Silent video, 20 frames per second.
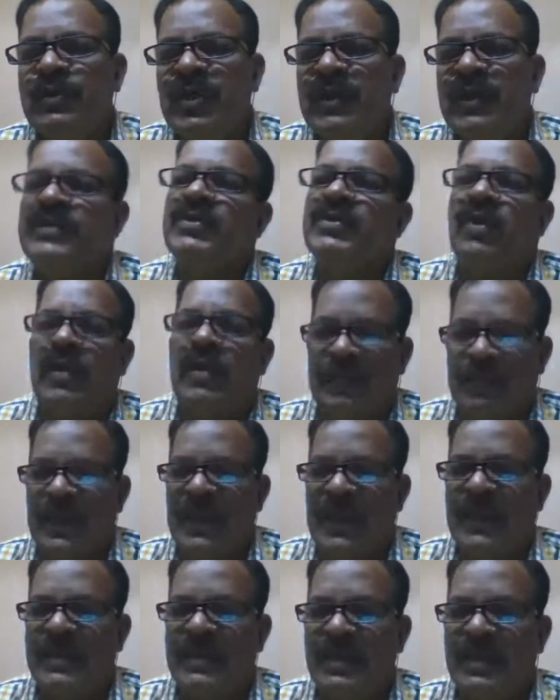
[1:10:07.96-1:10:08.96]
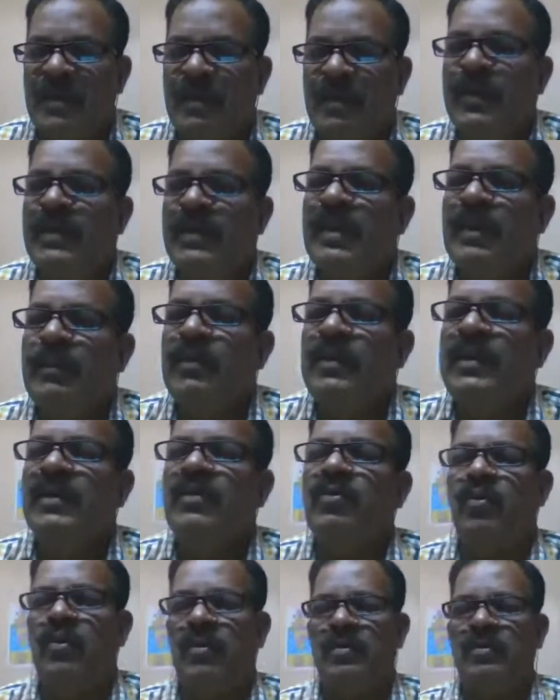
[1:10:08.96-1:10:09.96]
is not applied. For example, a
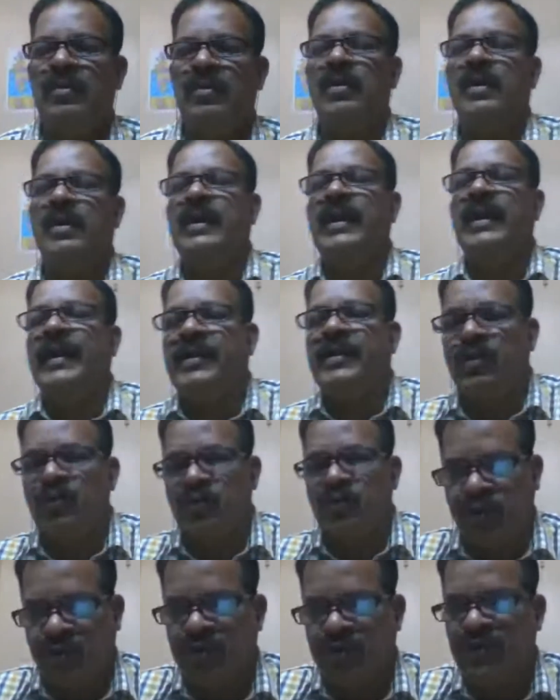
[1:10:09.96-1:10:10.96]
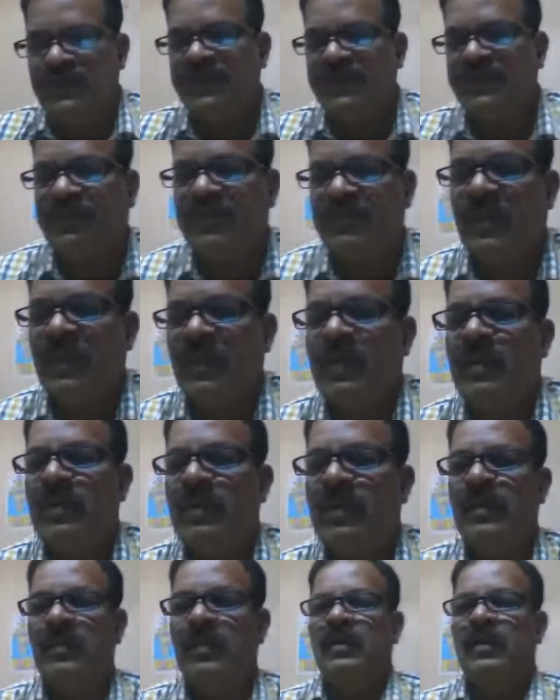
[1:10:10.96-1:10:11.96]
road or a lighthouse.
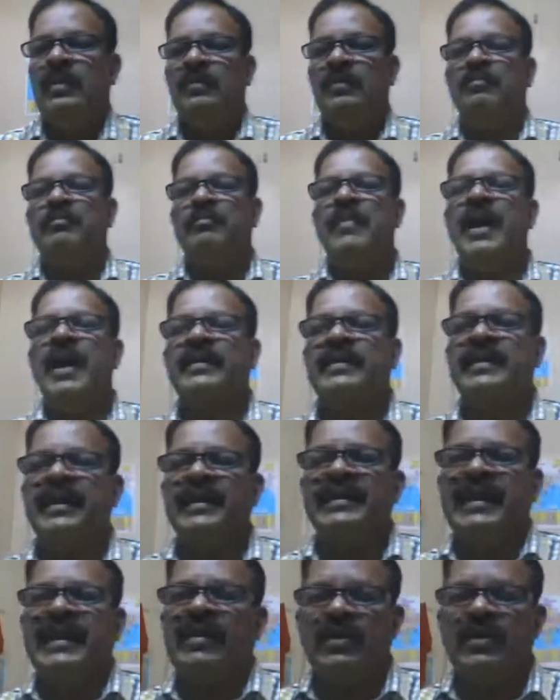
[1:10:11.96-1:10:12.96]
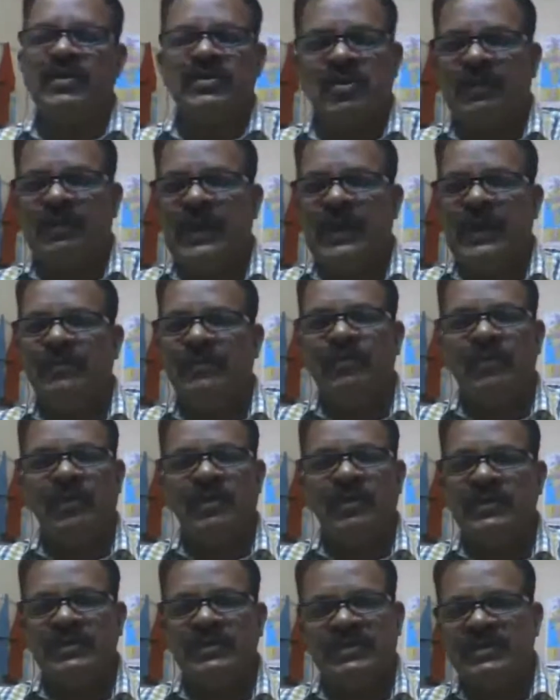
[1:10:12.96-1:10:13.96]
Market cannot supply you all
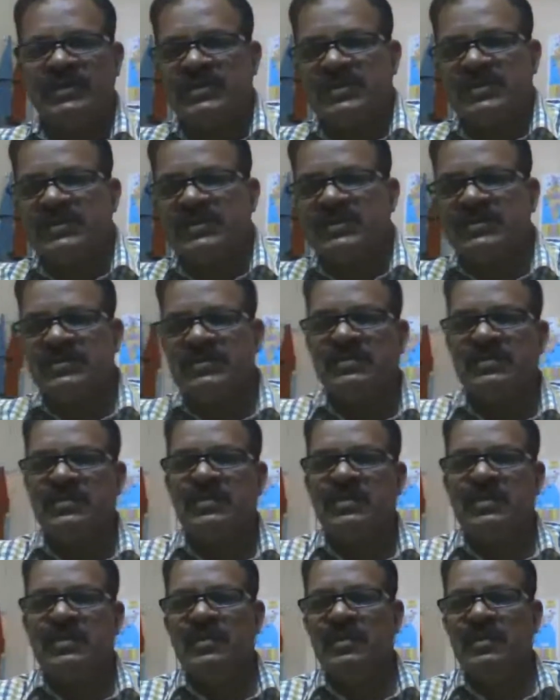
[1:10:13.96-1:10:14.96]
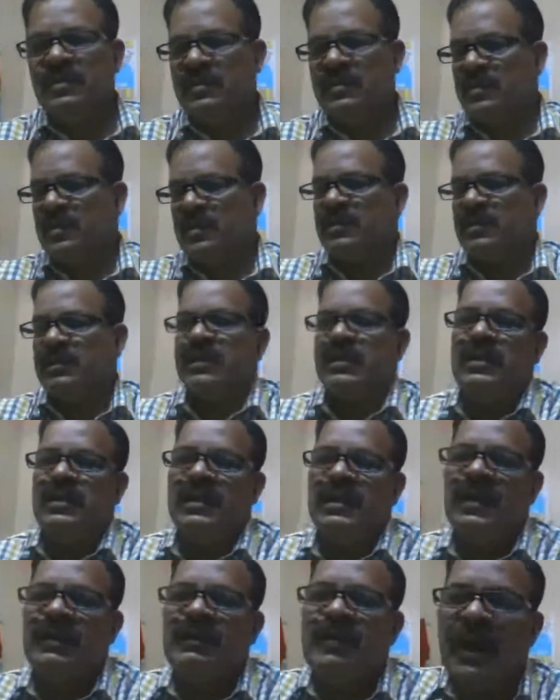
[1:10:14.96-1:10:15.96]
these things or the
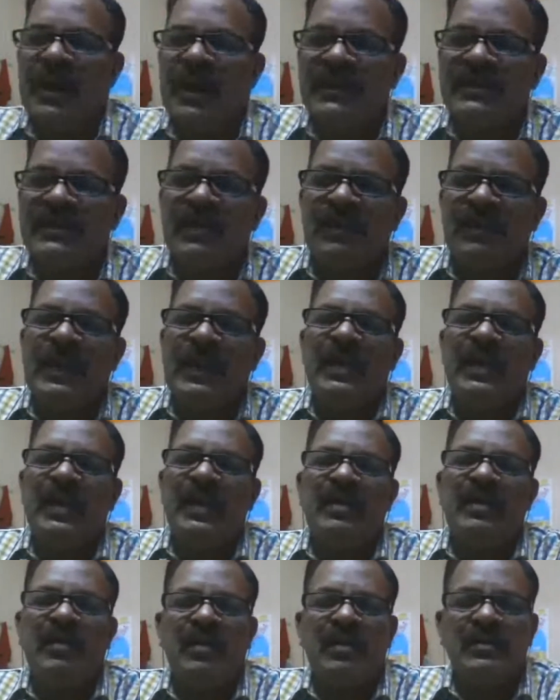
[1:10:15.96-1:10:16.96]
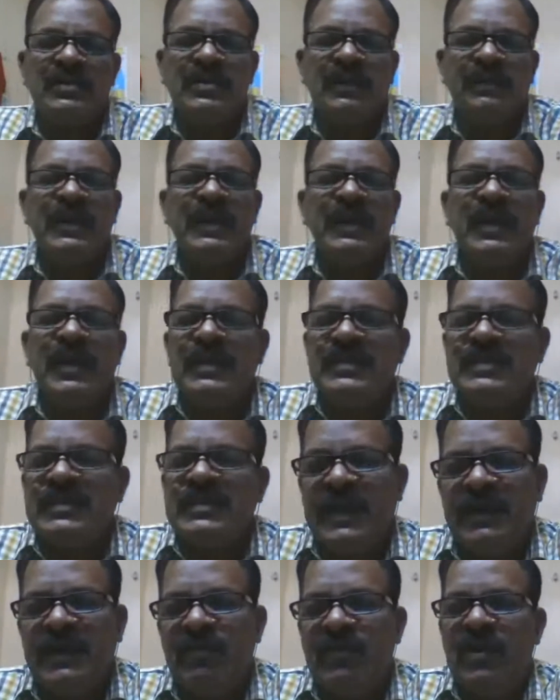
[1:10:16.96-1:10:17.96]
demand and supply or something else
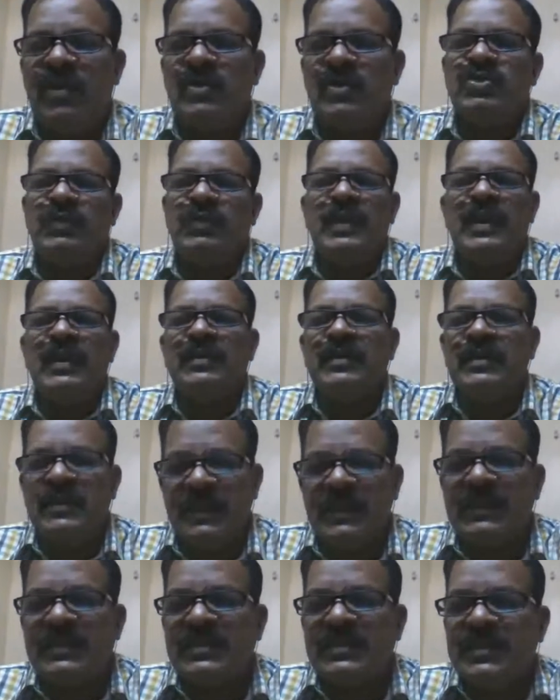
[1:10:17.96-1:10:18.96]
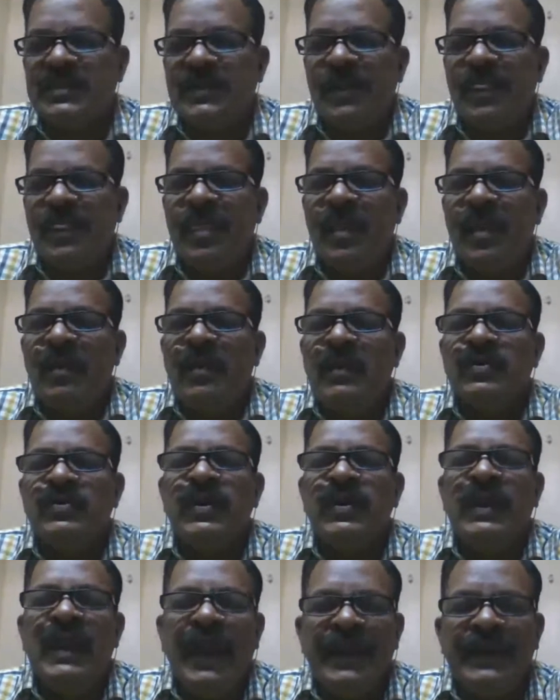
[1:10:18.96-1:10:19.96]
that will not supply the things. So a
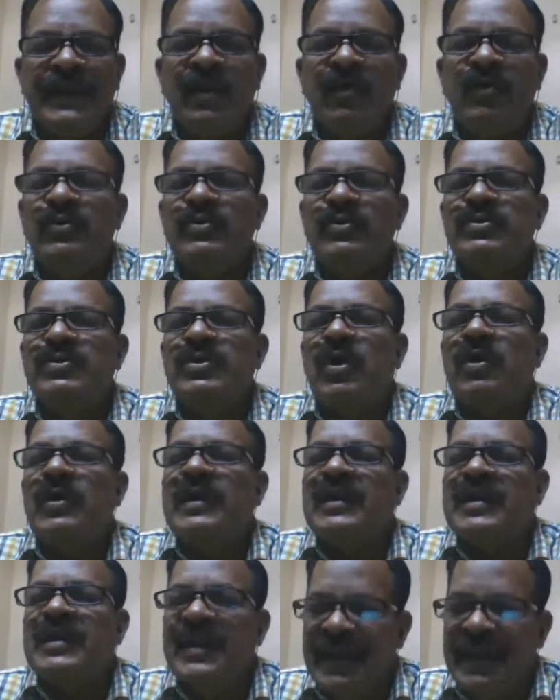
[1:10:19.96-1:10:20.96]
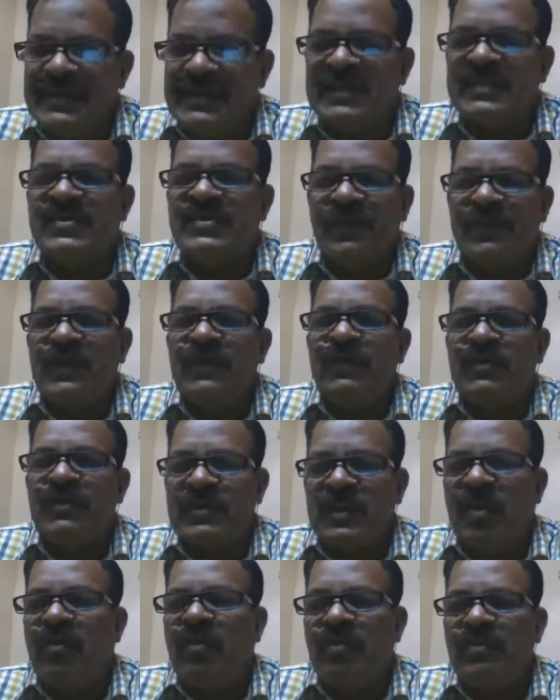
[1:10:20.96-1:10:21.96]
lighthouse or a drainage system in your
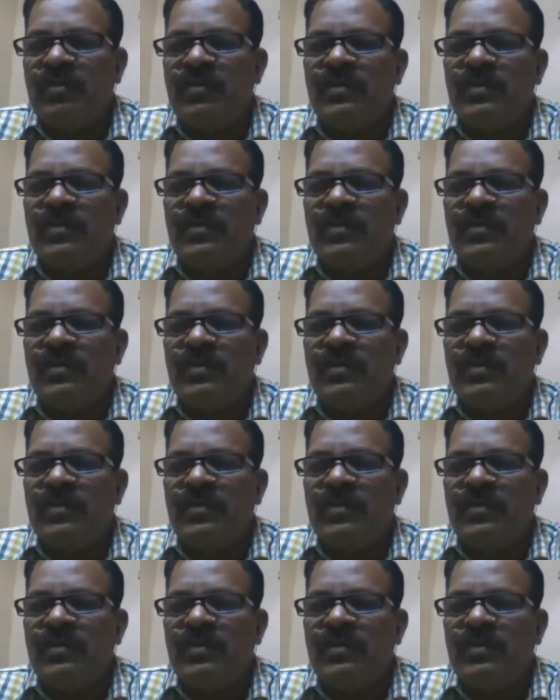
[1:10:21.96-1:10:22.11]
town.